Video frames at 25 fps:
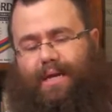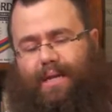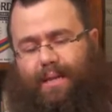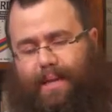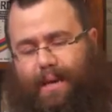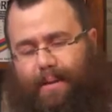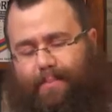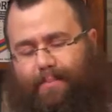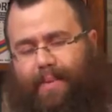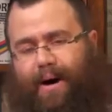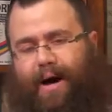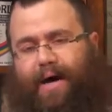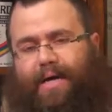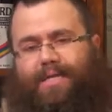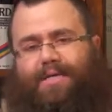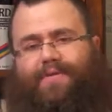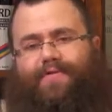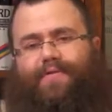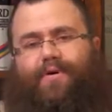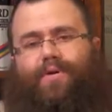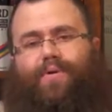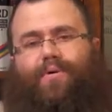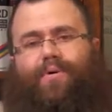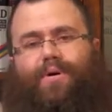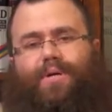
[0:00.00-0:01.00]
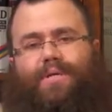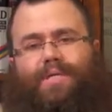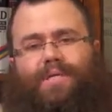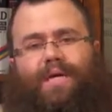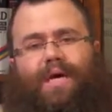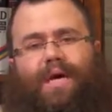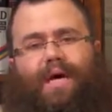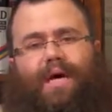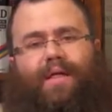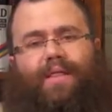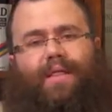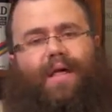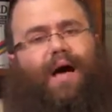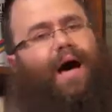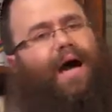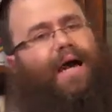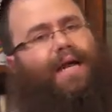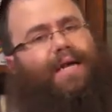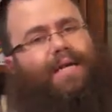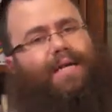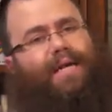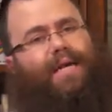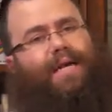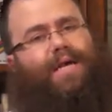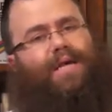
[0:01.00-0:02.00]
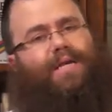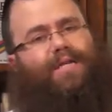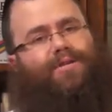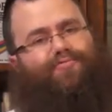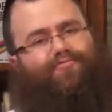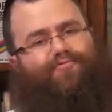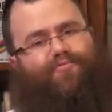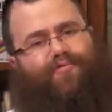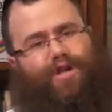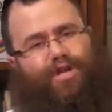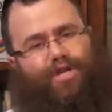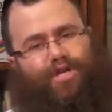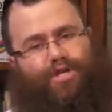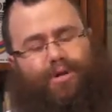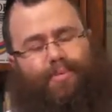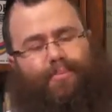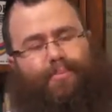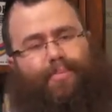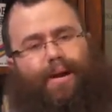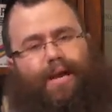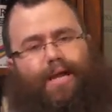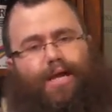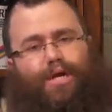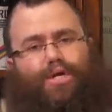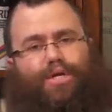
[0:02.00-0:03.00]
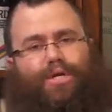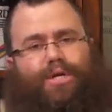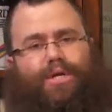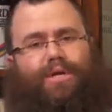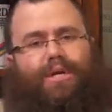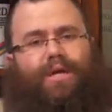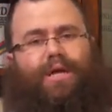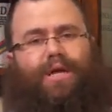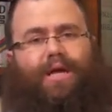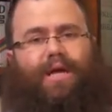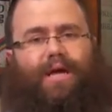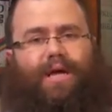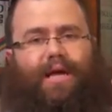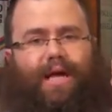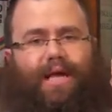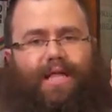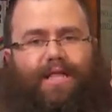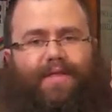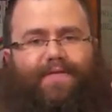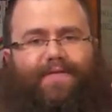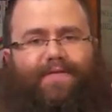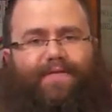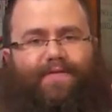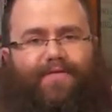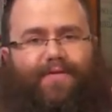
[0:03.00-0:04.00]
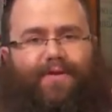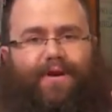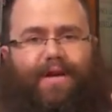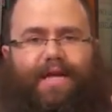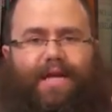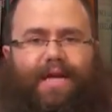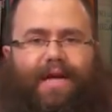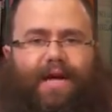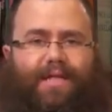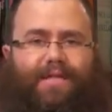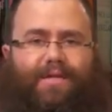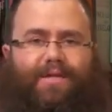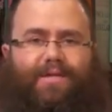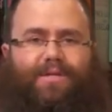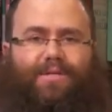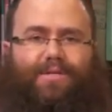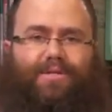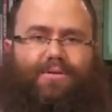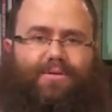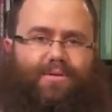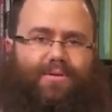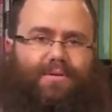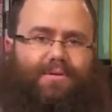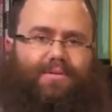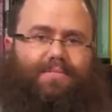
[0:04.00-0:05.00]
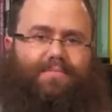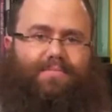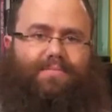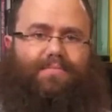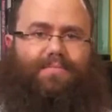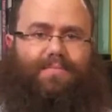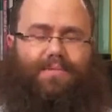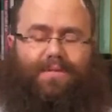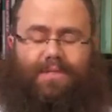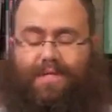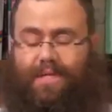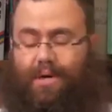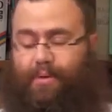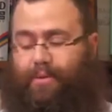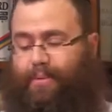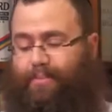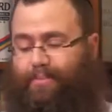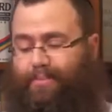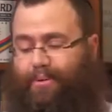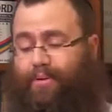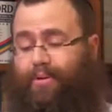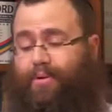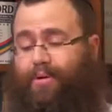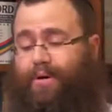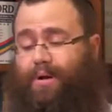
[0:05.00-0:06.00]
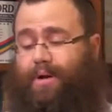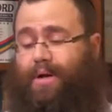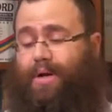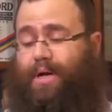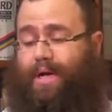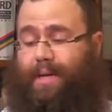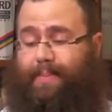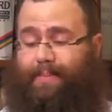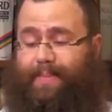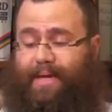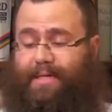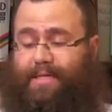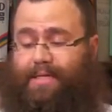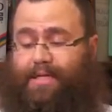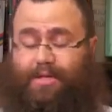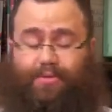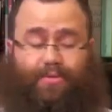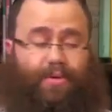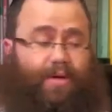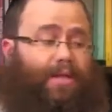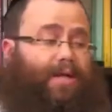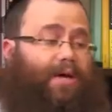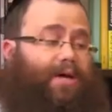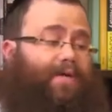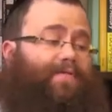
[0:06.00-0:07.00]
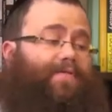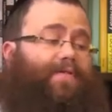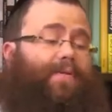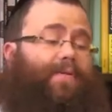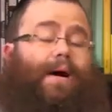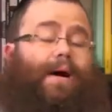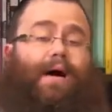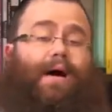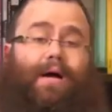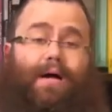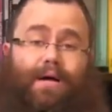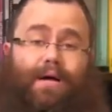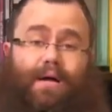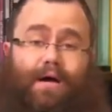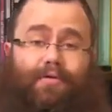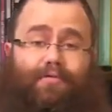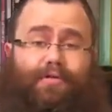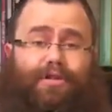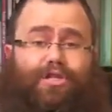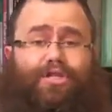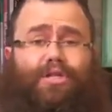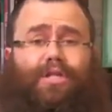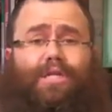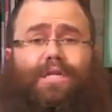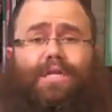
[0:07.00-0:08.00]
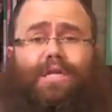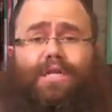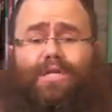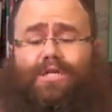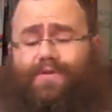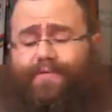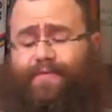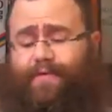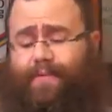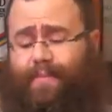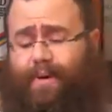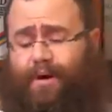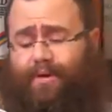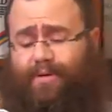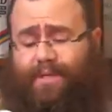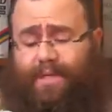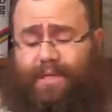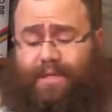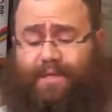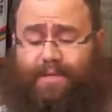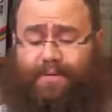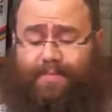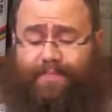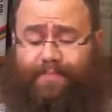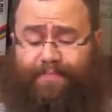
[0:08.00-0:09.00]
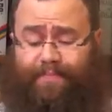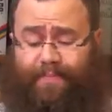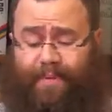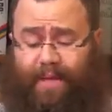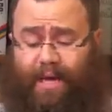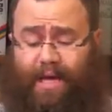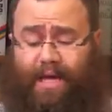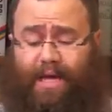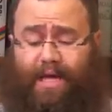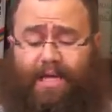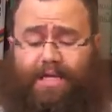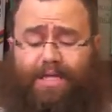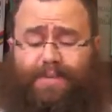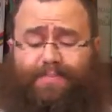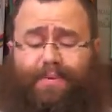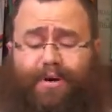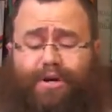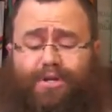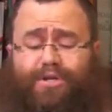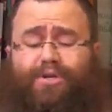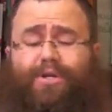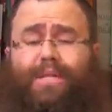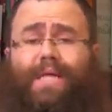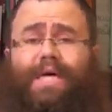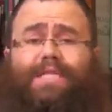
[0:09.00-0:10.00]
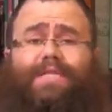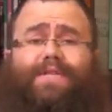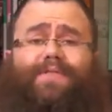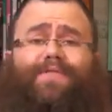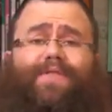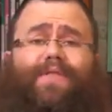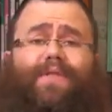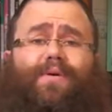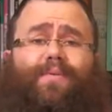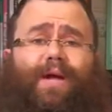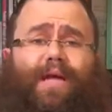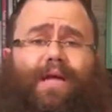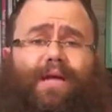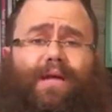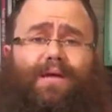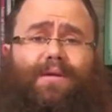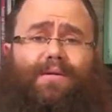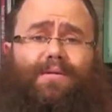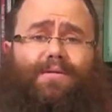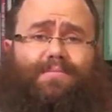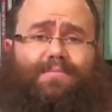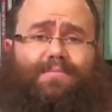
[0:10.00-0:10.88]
and in their minds, of course, the idea has reached completion. It's fully understood. So important, a message we learn from our original teacher, from Moses. Spiritual lesson for the week.